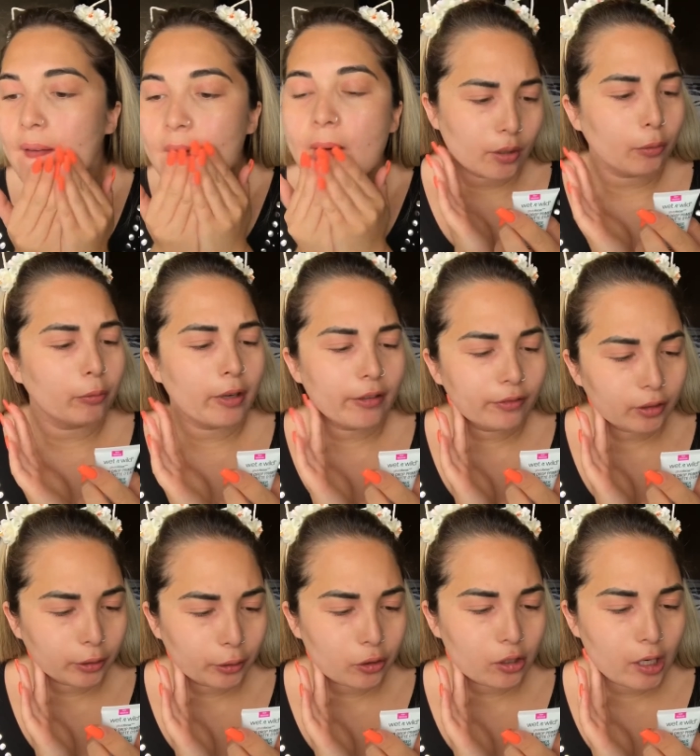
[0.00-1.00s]
It's a
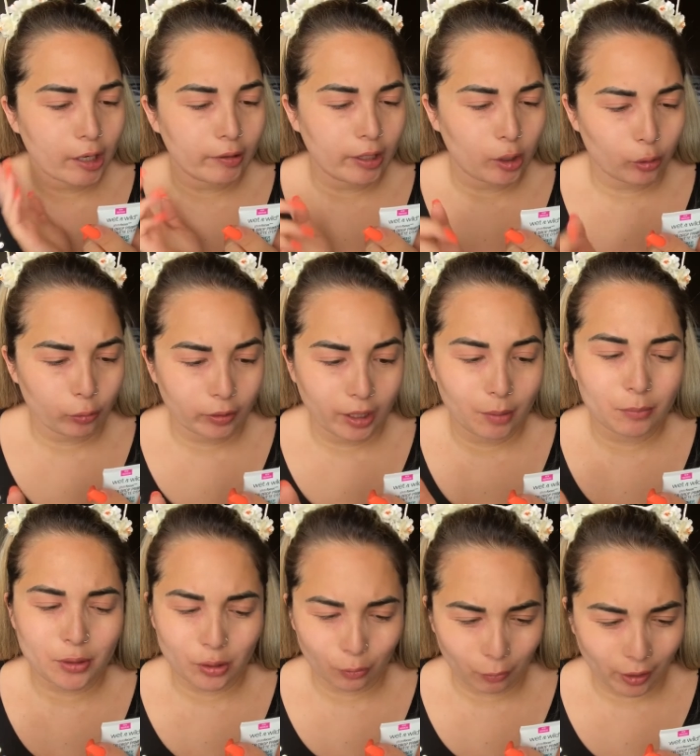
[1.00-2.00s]
revolutionary cream
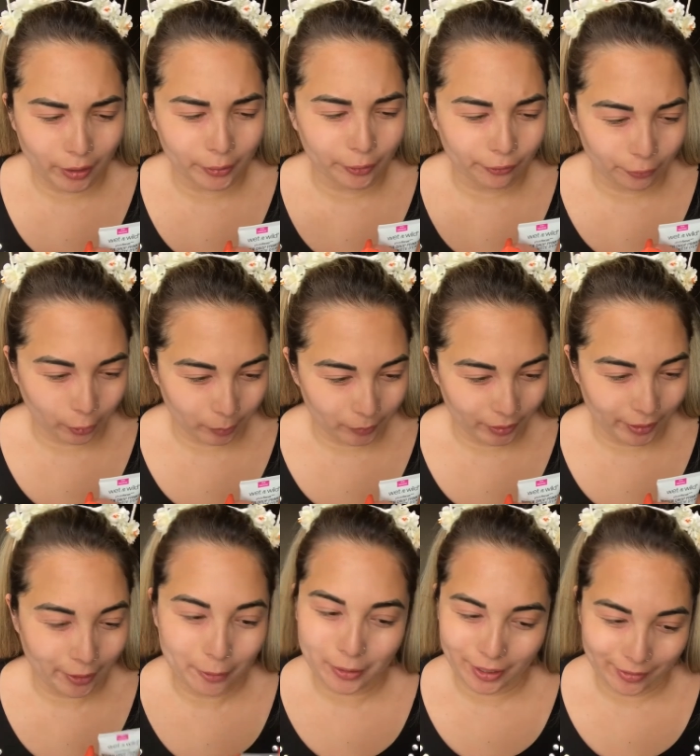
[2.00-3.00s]
to water formula.
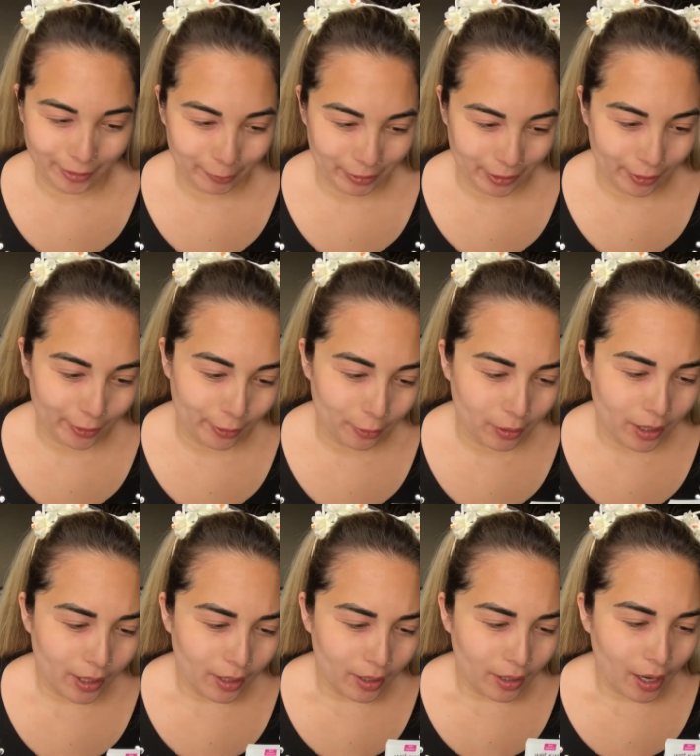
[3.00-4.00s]
Okay, there we go.
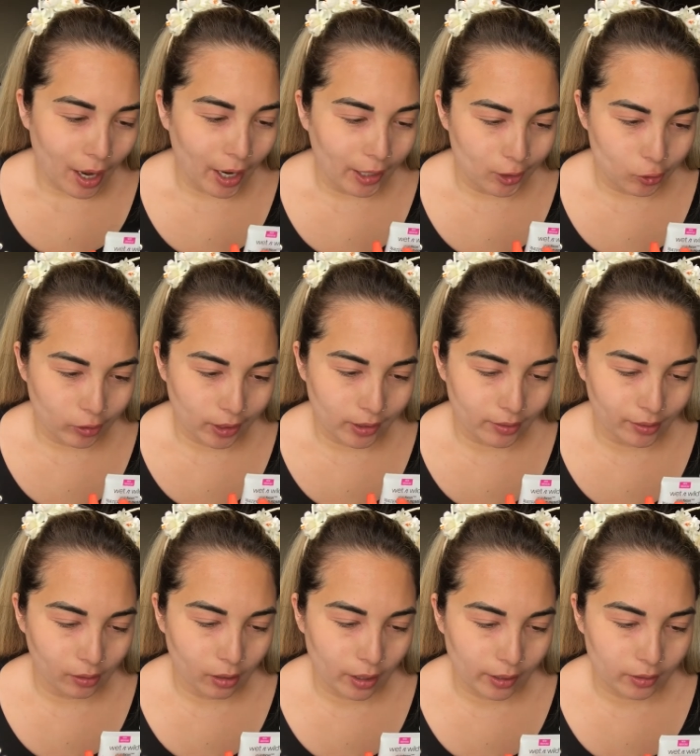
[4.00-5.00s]
Hydrates
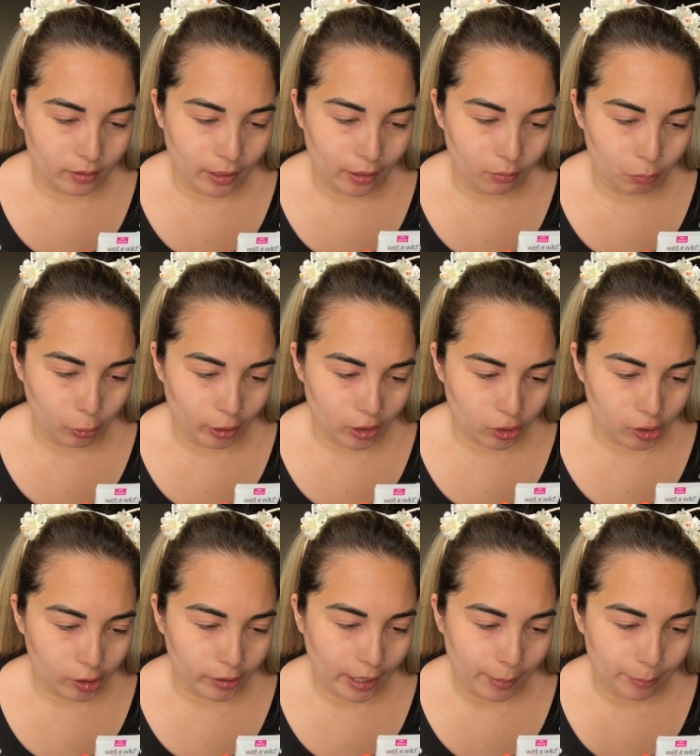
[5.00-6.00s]
and locks down
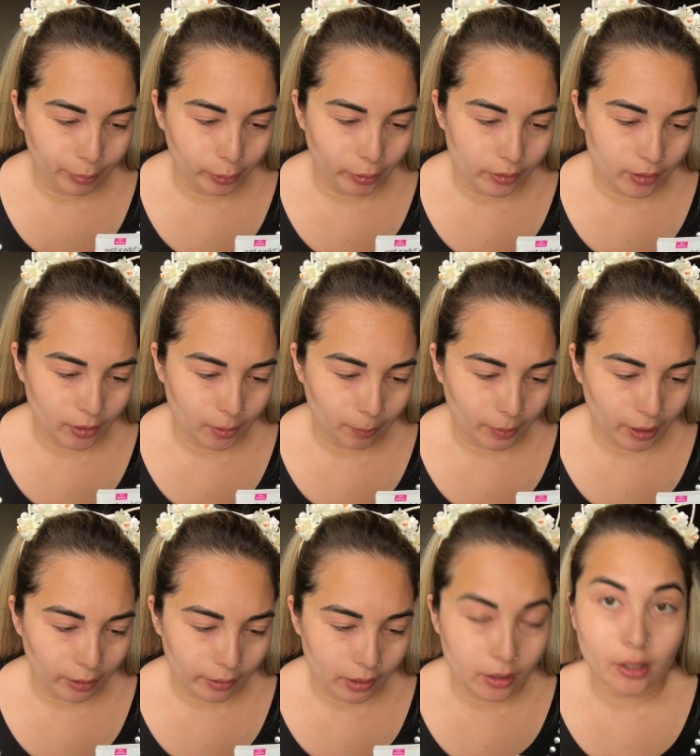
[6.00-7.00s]
moisture and blurs the
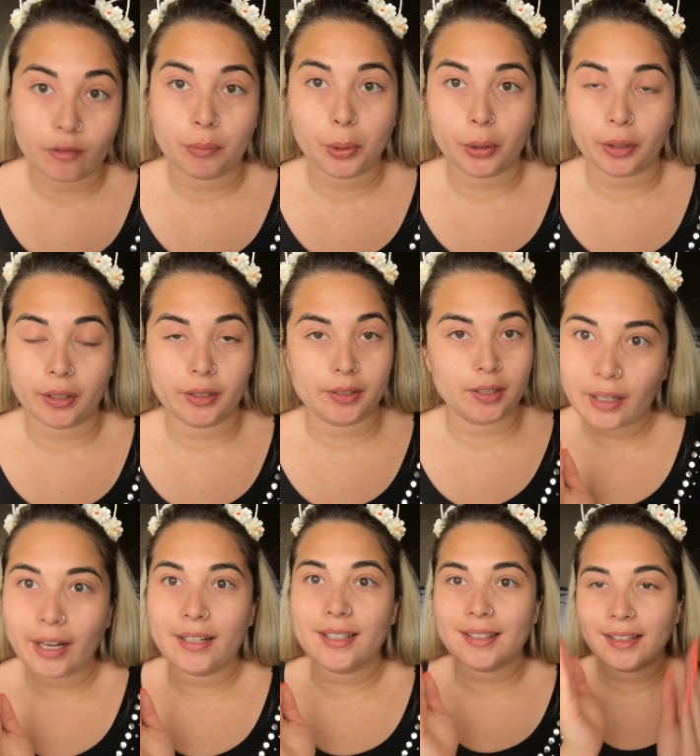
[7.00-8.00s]
appearance of pores.
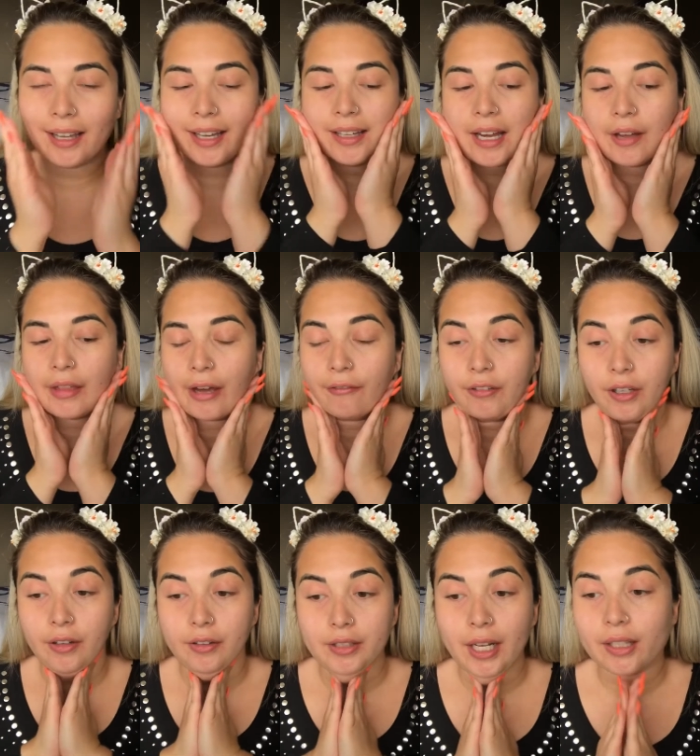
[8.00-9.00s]
I just like how that
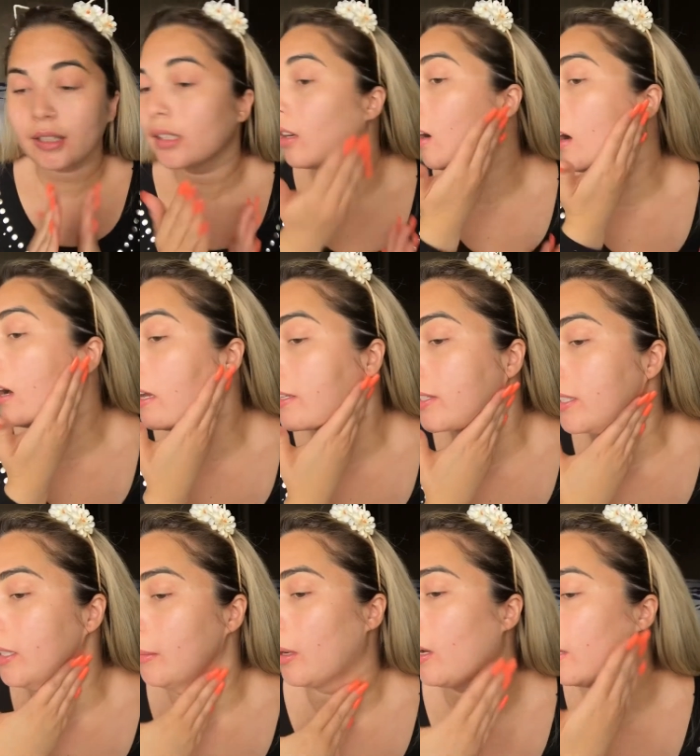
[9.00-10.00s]
feels. That's an
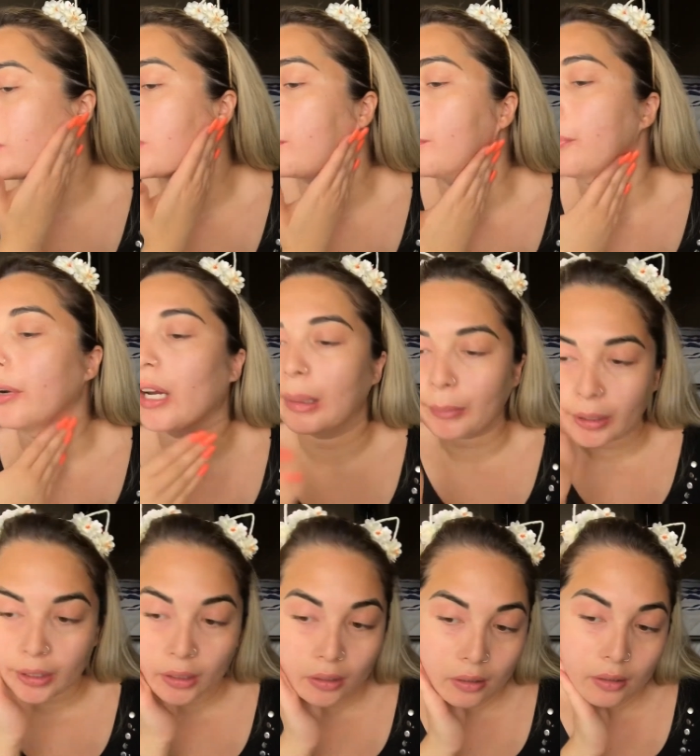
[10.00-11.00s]
awesome primer.